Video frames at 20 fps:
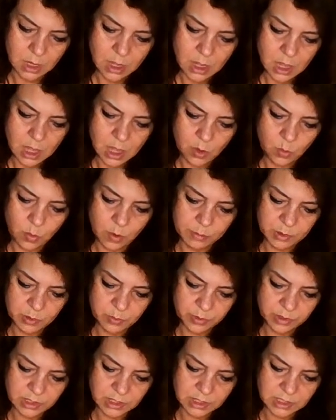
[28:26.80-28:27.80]
A woman
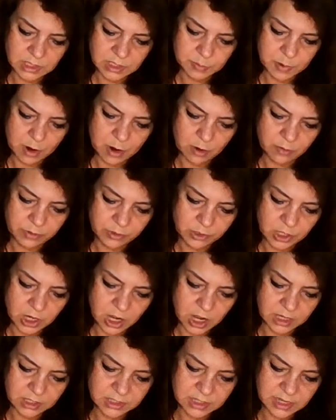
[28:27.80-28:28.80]
releases powerful
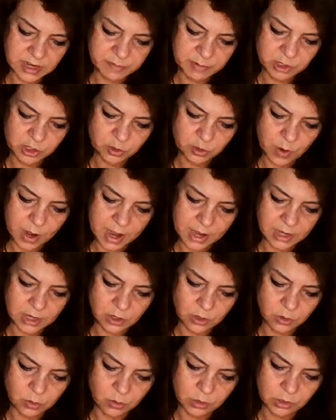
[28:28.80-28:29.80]
dogs that have been dragging
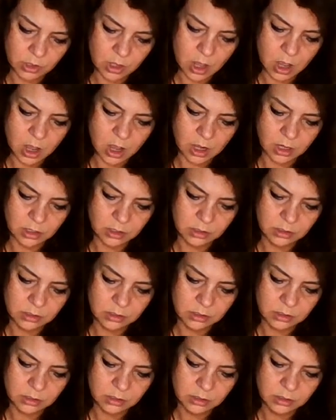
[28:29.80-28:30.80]
her along.
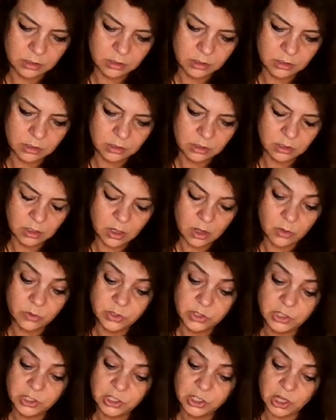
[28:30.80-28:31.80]

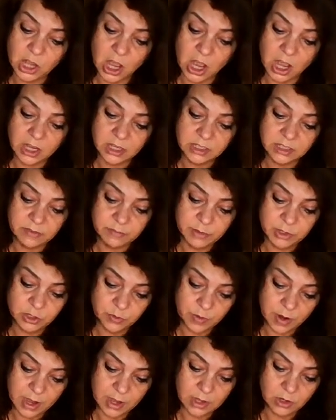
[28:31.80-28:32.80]
The dogs have been
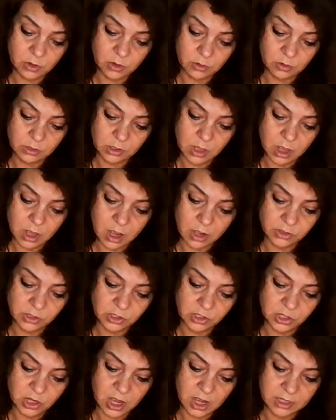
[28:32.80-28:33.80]
dragging her along. The
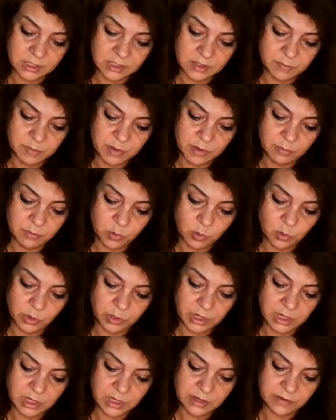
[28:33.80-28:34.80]
dogs have been
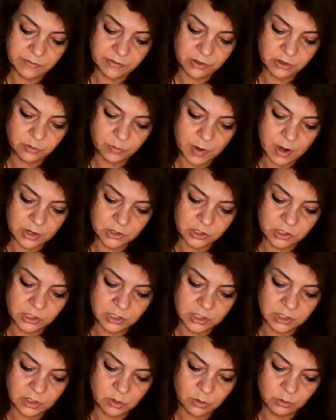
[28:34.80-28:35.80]
pulling in different
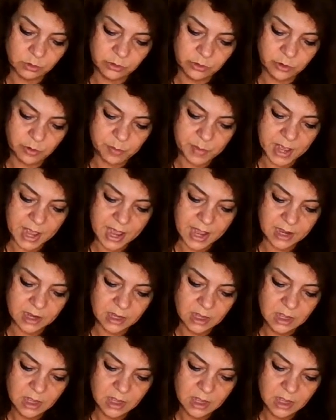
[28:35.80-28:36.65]
directions and holding her back